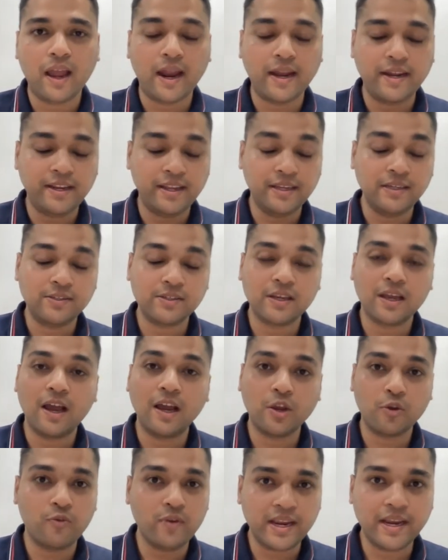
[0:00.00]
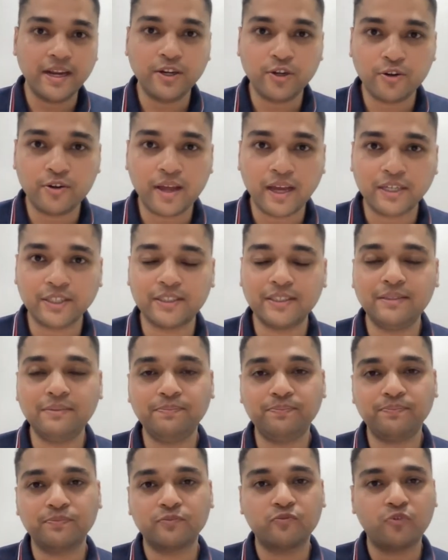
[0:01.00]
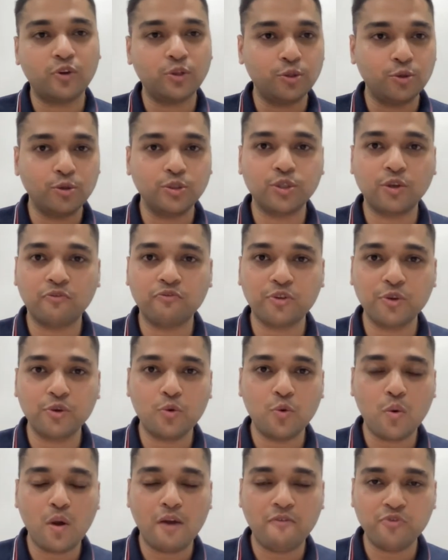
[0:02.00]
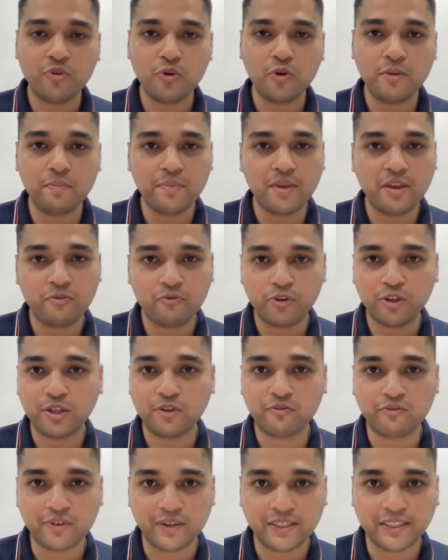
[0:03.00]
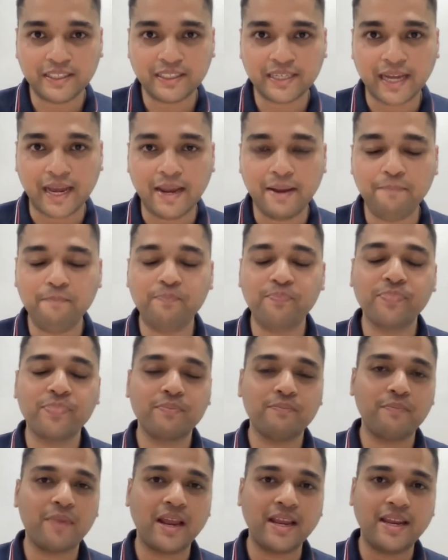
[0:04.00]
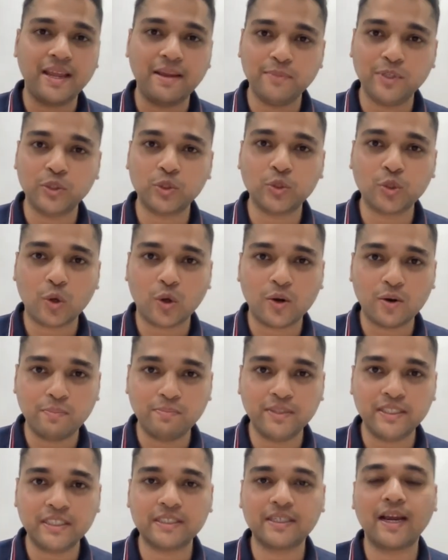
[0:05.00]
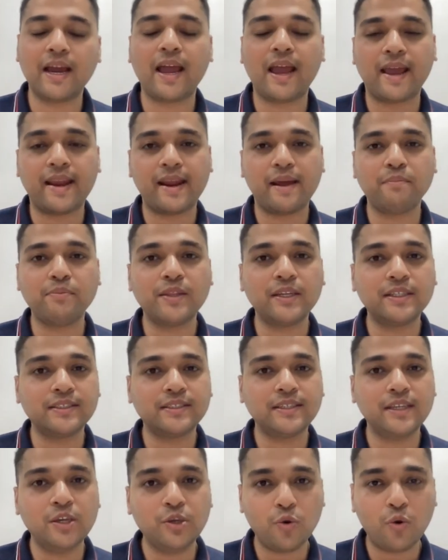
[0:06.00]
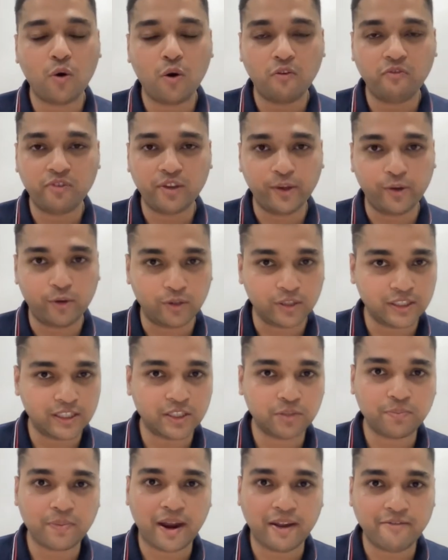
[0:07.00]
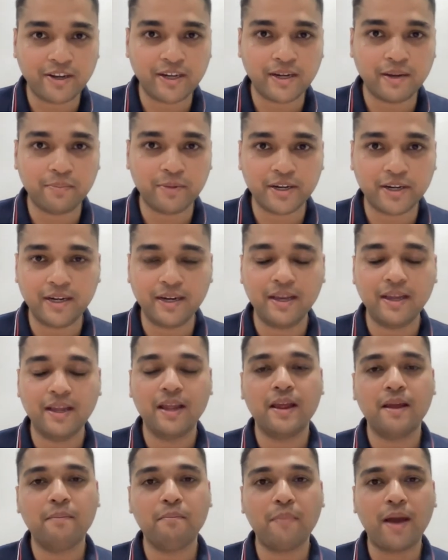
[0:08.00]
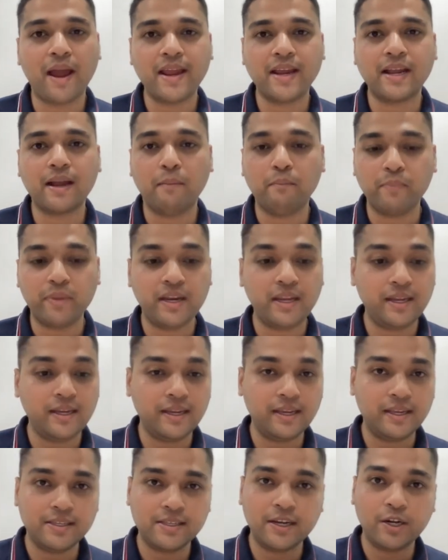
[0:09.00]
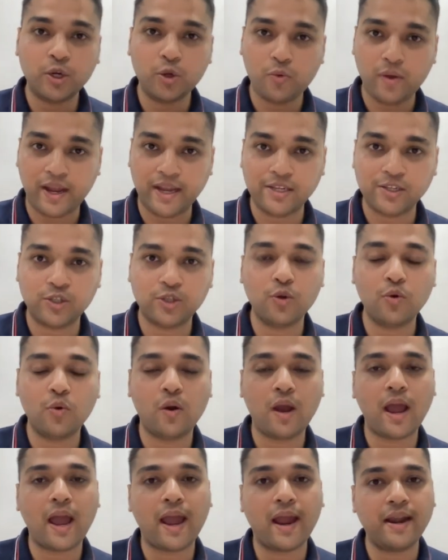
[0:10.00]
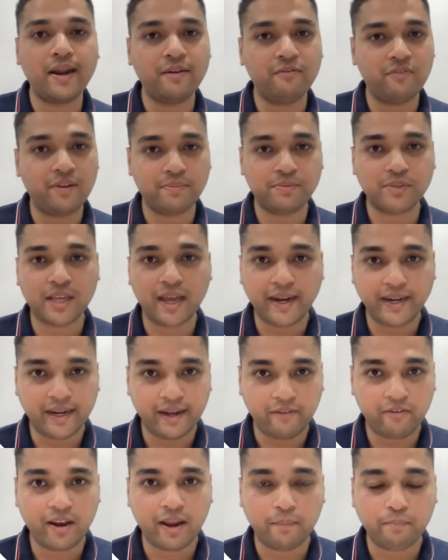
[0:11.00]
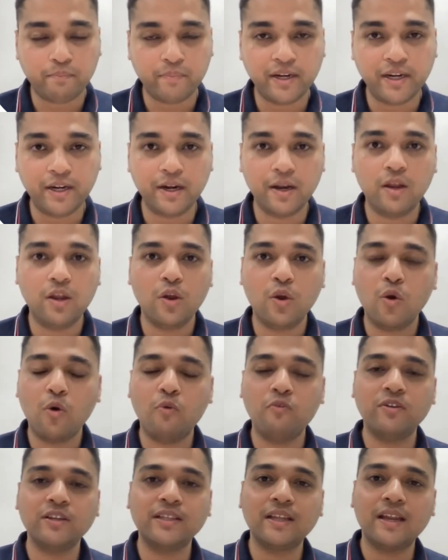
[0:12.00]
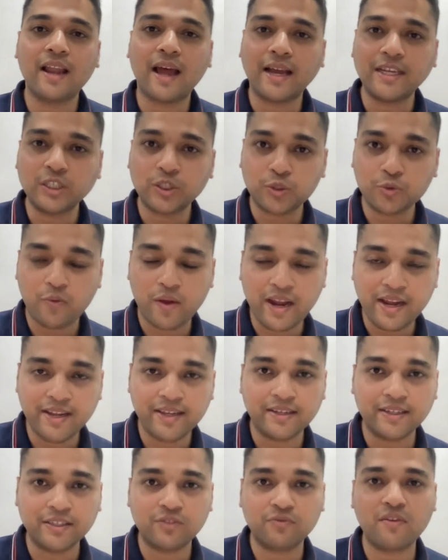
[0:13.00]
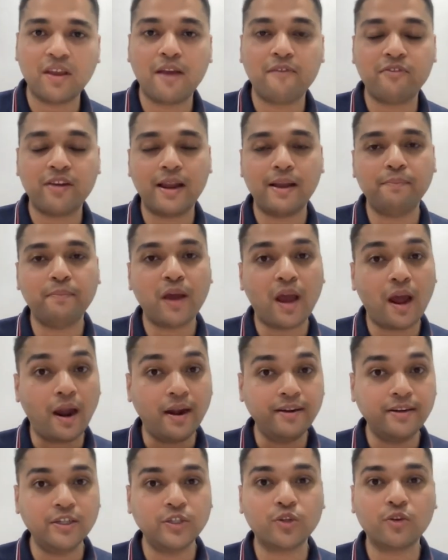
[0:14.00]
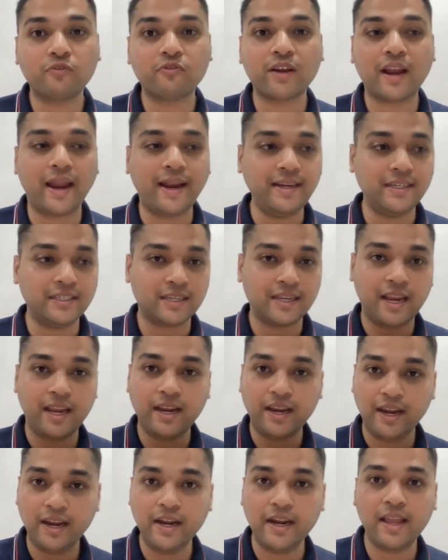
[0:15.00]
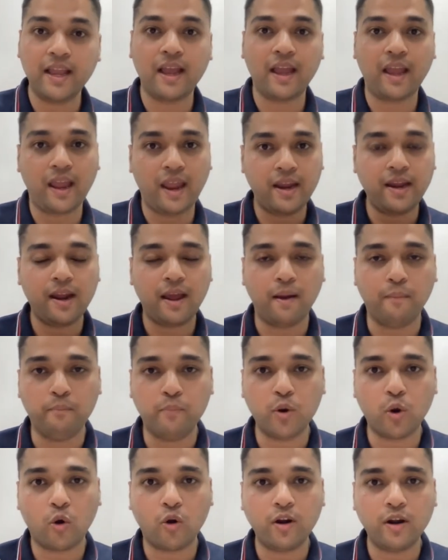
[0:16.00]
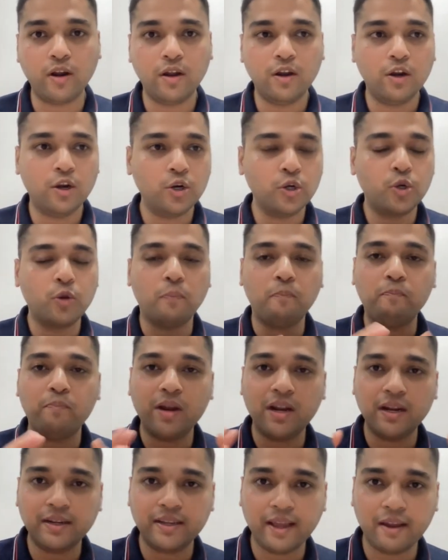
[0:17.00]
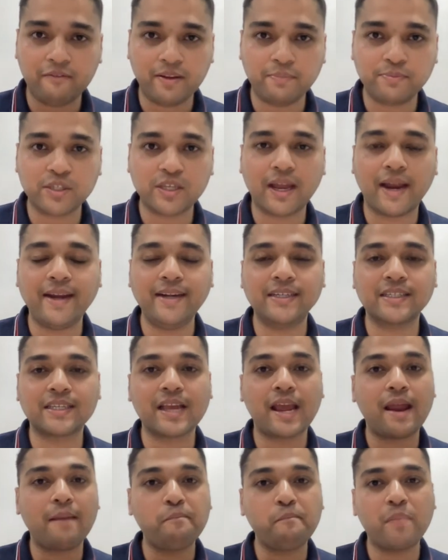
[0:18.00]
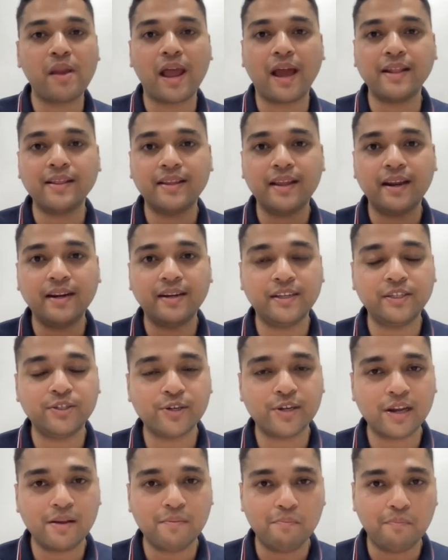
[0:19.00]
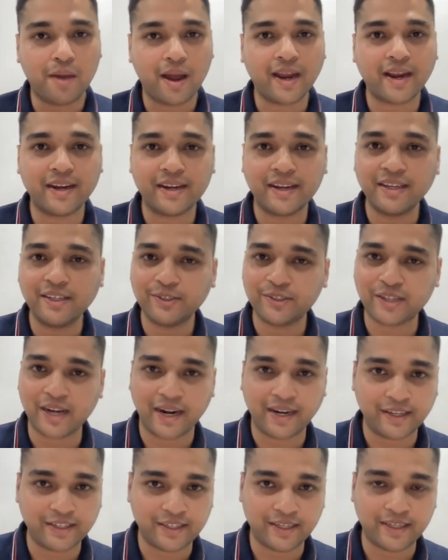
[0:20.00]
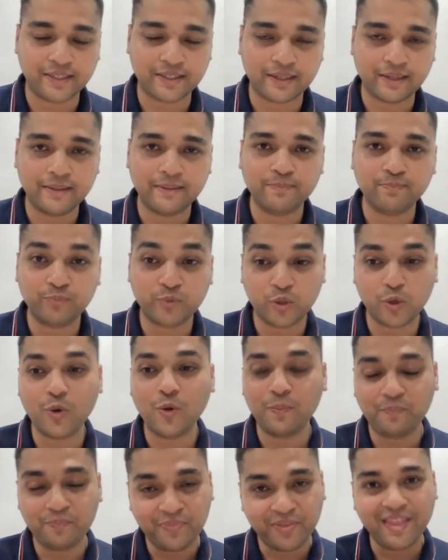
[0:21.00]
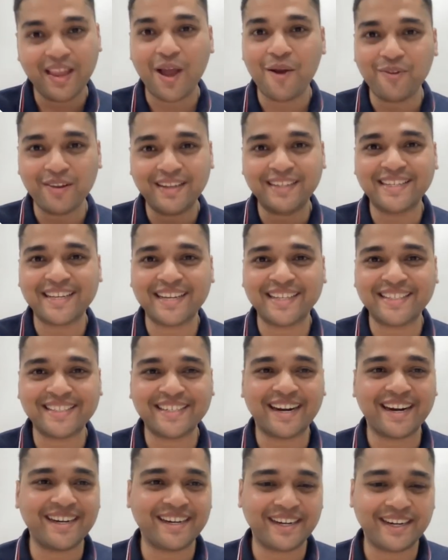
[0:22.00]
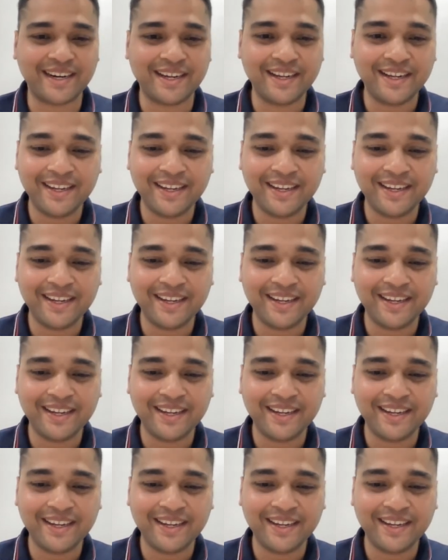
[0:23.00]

And yes, a quick introduction for those of you who are viewing me for the first time. My name is Saurabh Mishra, and I'm the CEO of EOSys Private Limited. My company is into SEO and website development. Over the last 12 years, we have helped hundreds of clients in India and abroad to build their websites and plan their digital marketing strategies. So, now let's get started.